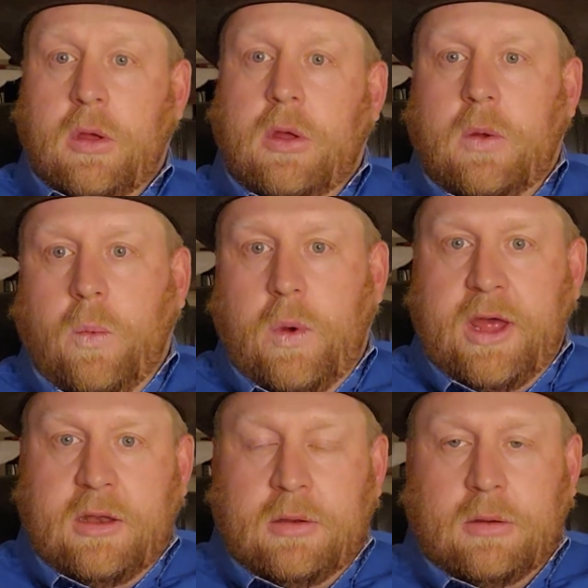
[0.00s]

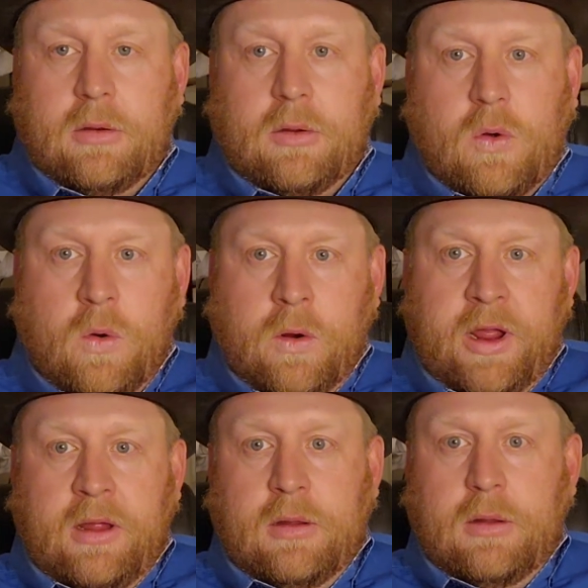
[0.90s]
when
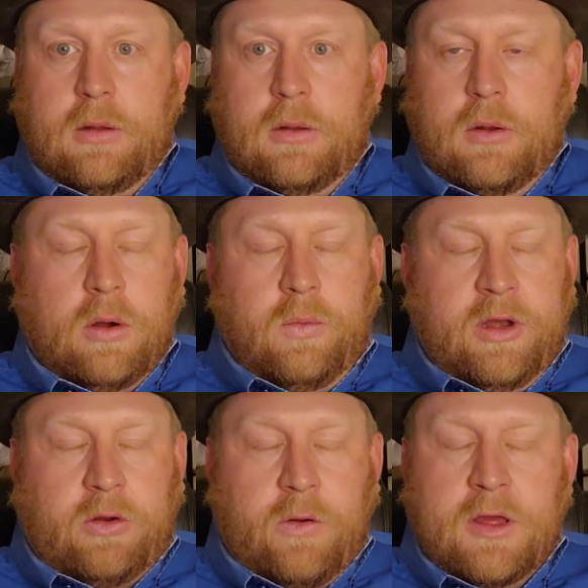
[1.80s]

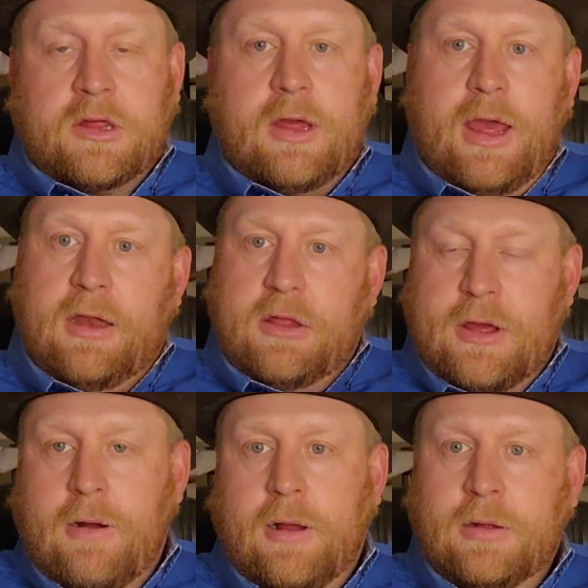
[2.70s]
Chris and
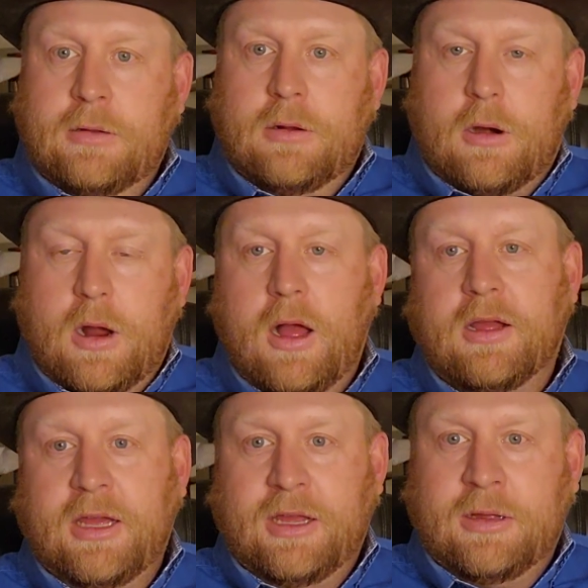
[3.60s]
Sarah are
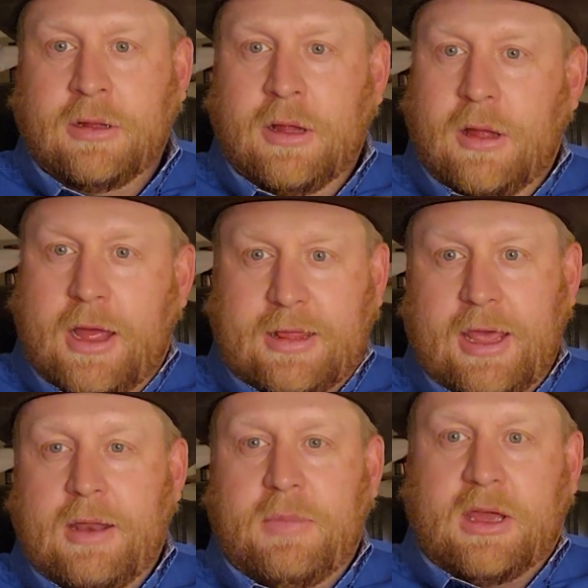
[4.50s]
hugging at the
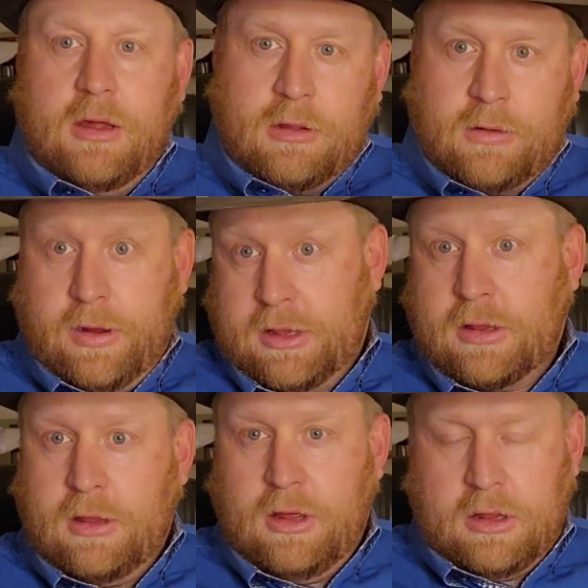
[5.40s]
end, because
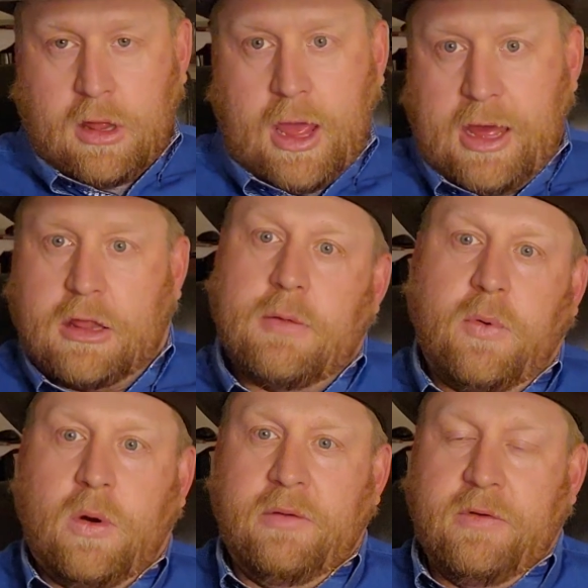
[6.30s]
Chris is as
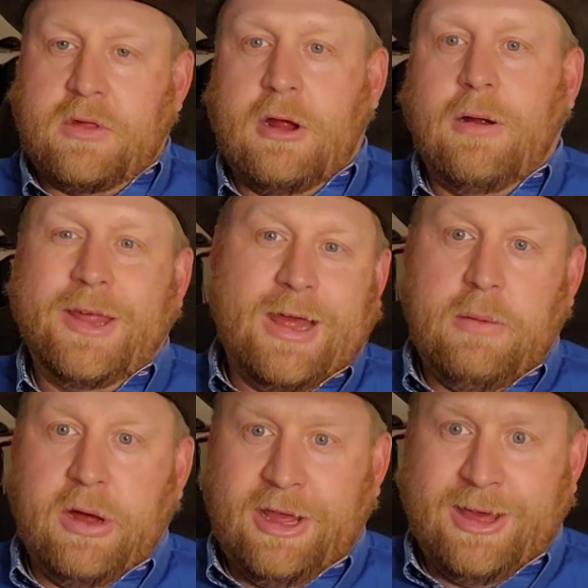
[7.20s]
supportive of Sarah as
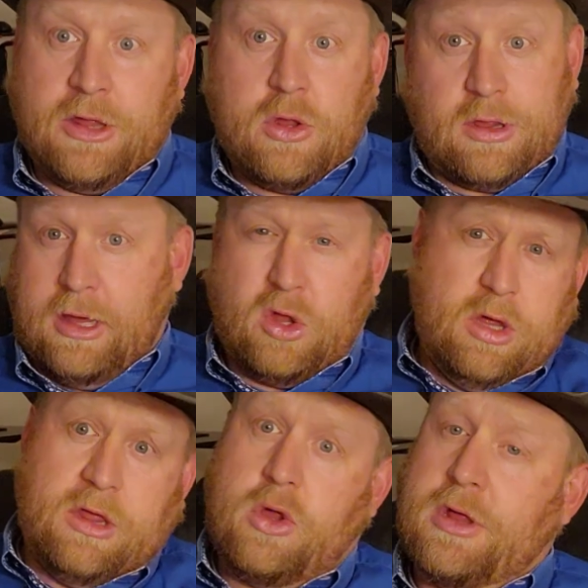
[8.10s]
anybody is, just like
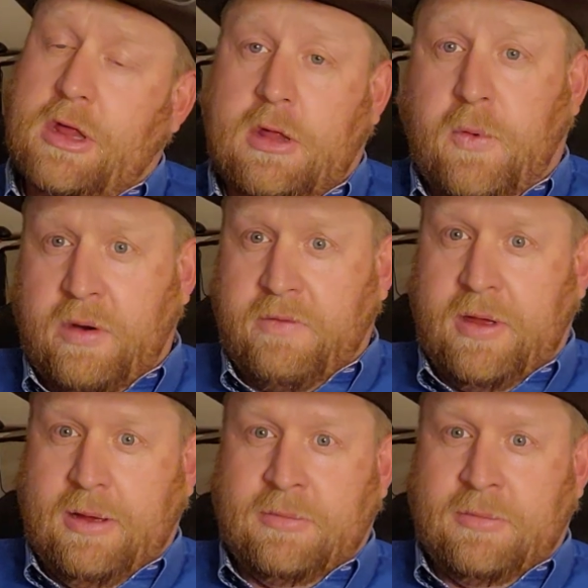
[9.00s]
she's just as supportive of him.